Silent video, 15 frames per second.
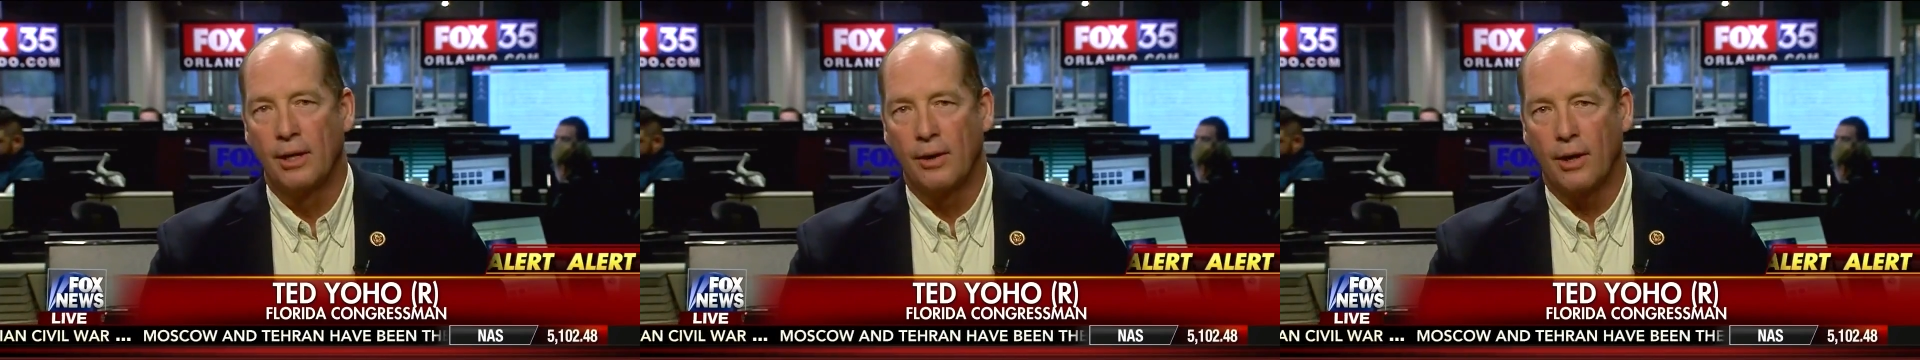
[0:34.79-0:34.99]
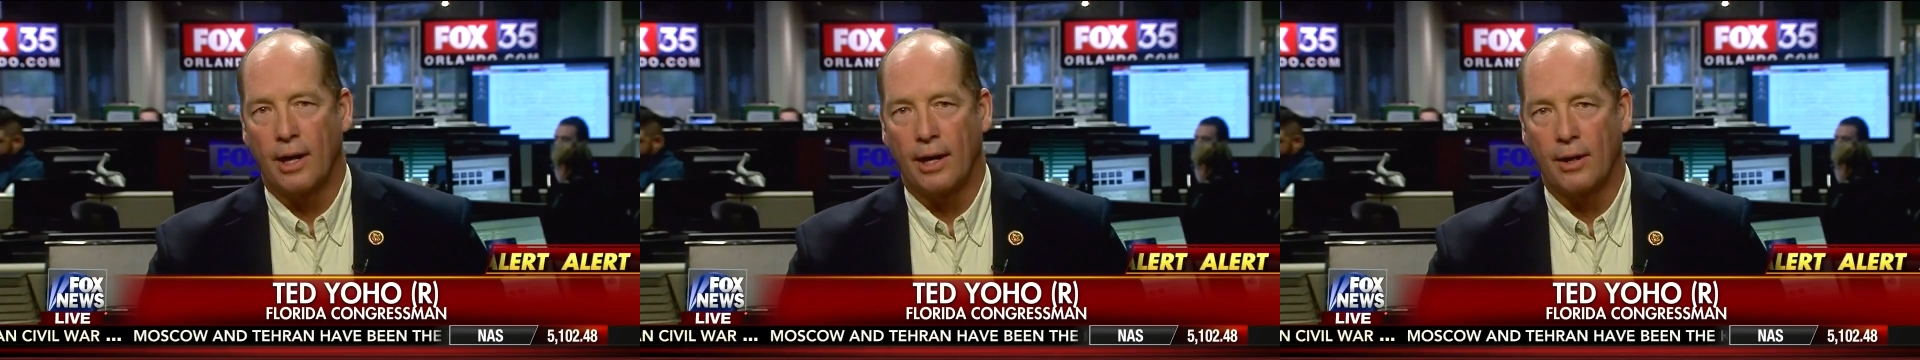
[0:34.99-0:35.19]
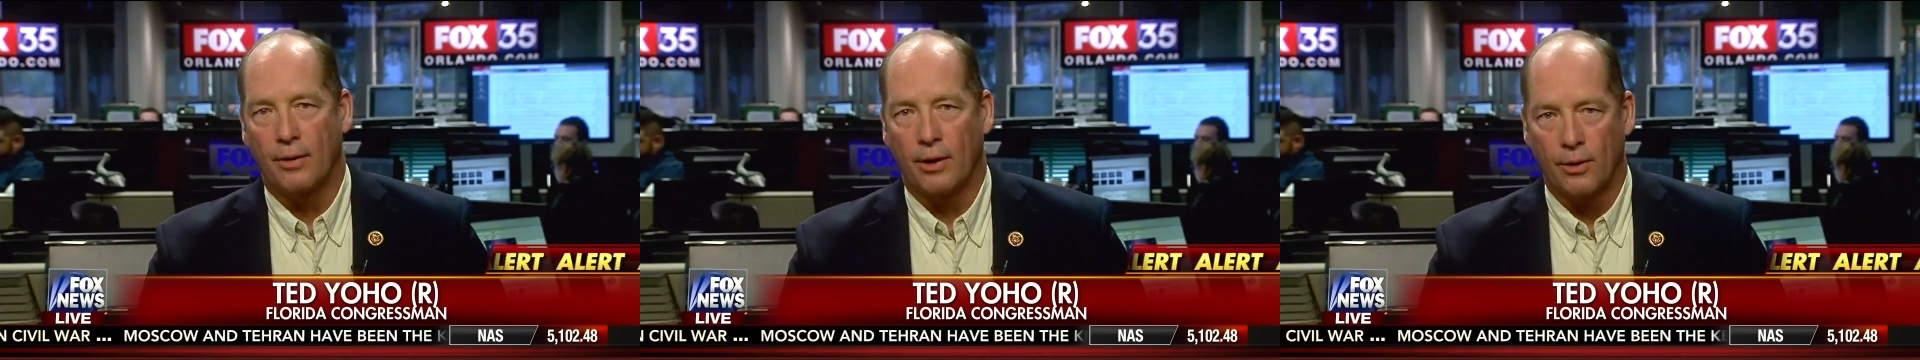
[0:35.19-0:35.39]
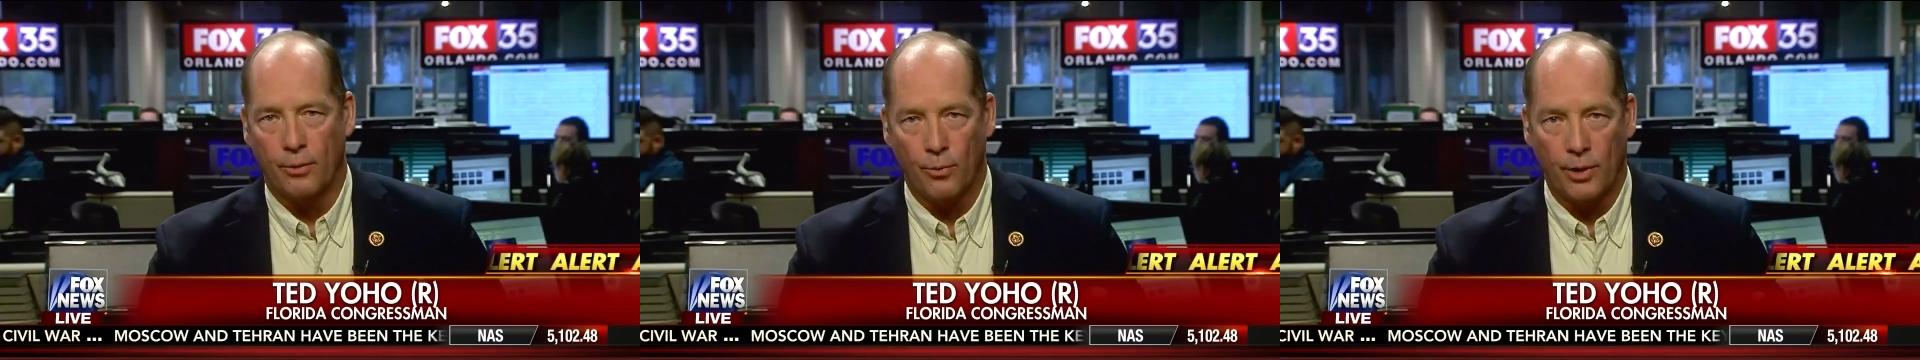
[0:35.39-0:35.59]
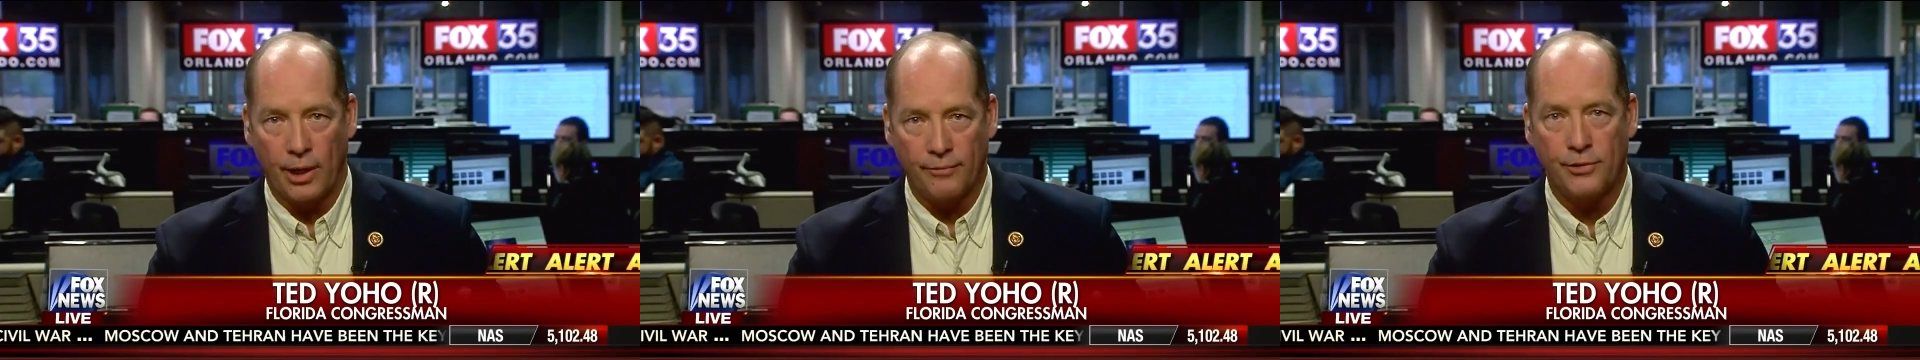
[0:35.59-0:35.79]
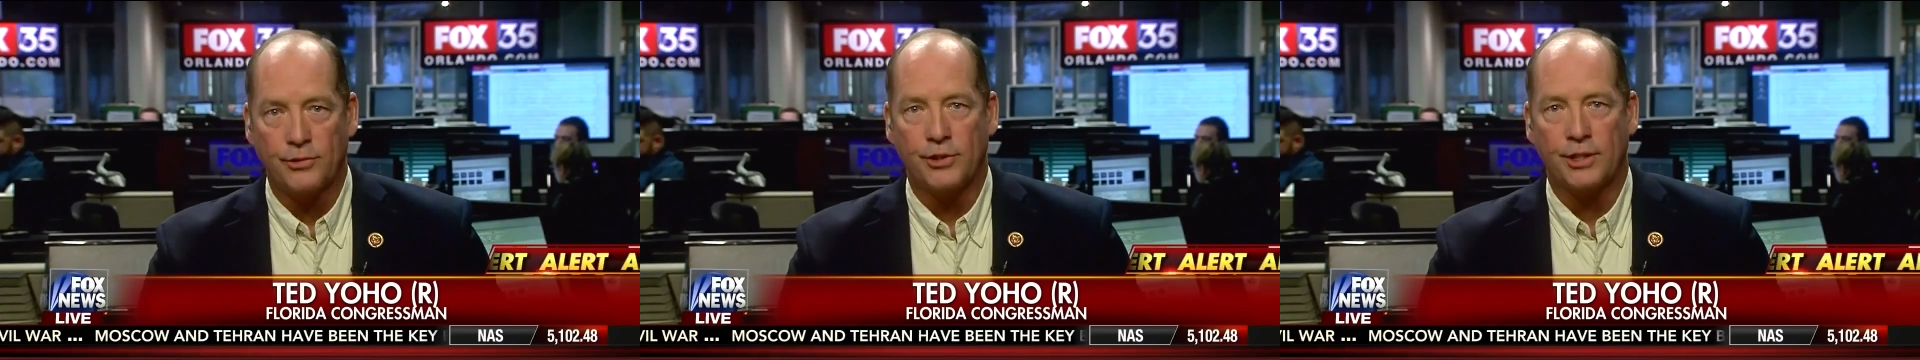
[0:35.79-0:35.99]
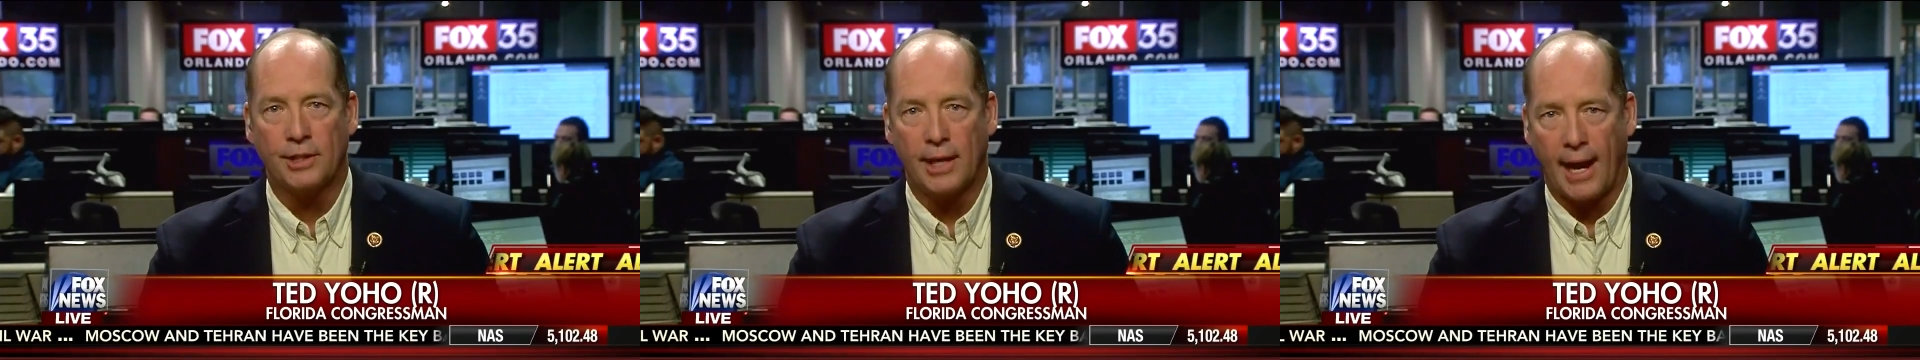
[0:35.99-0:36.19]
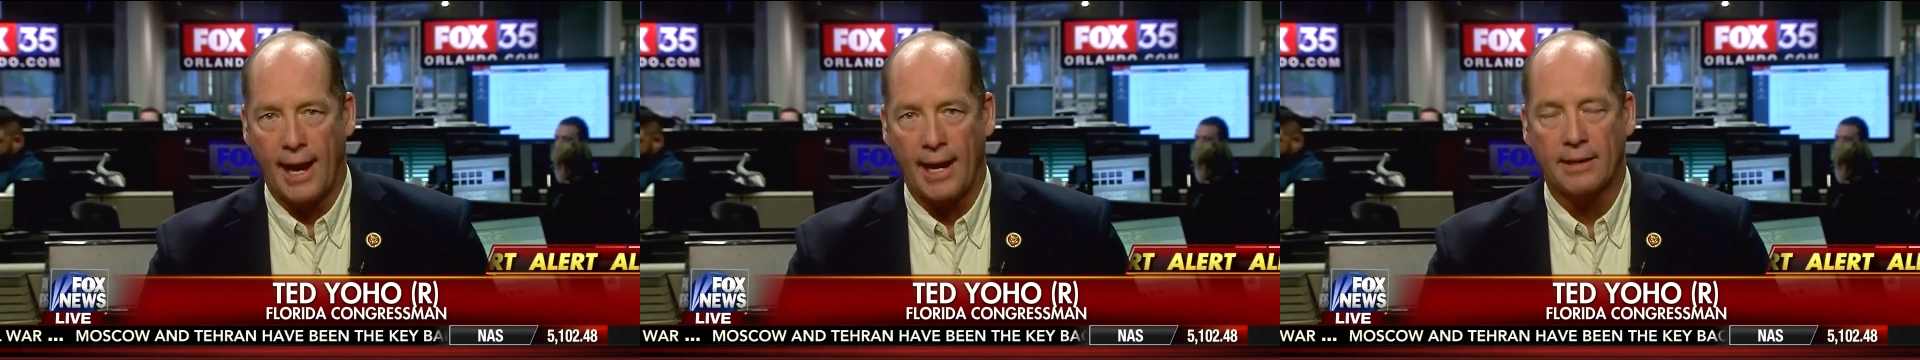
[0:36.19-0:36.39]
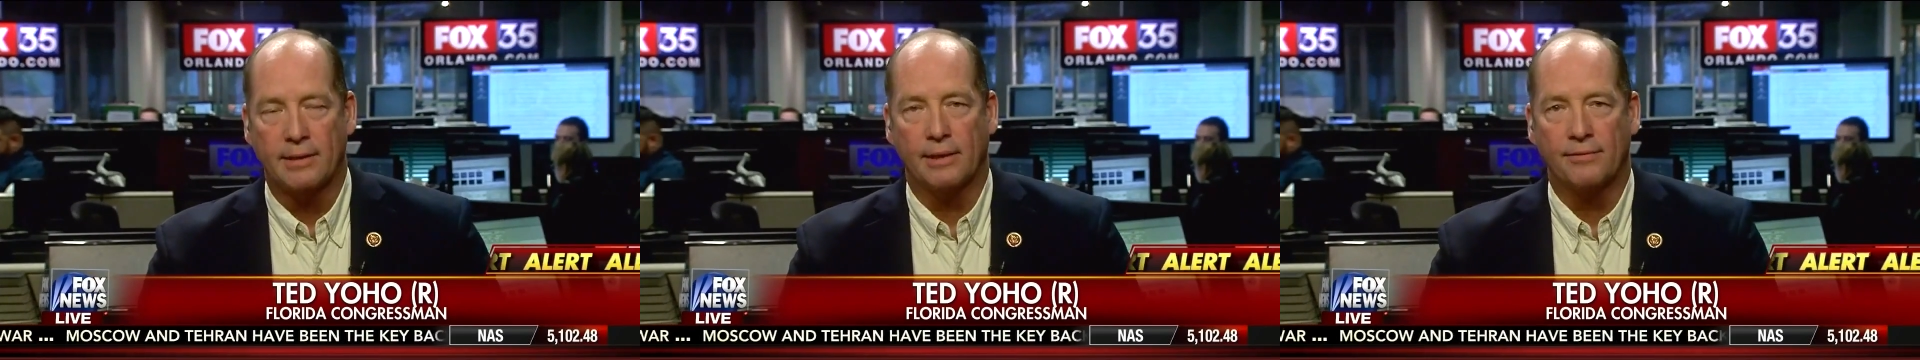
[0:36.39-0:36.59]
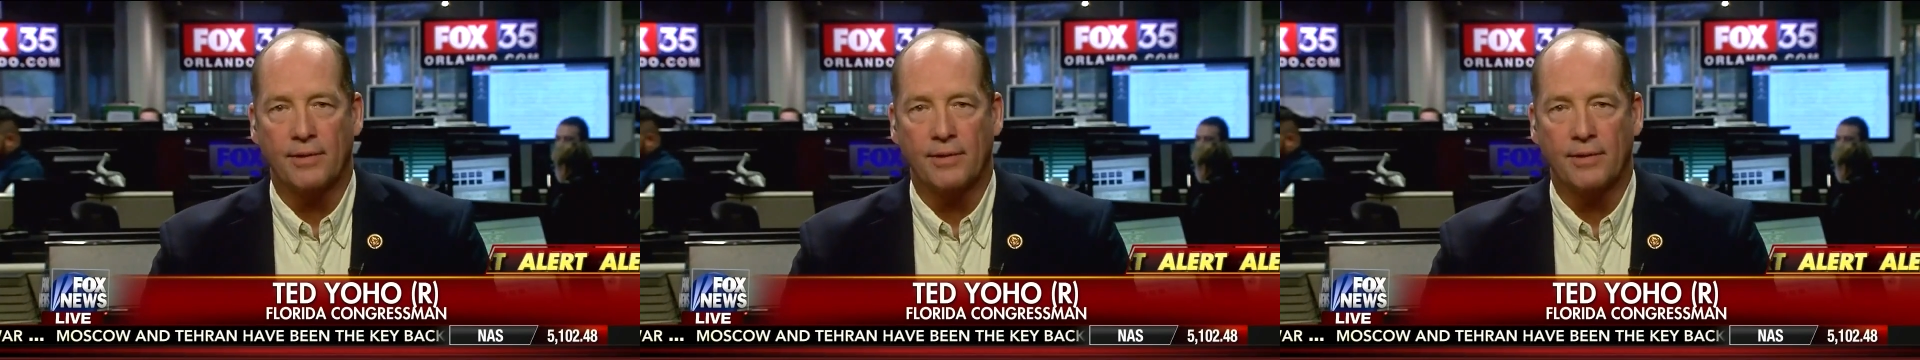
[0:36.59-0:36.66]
or Refugee Act of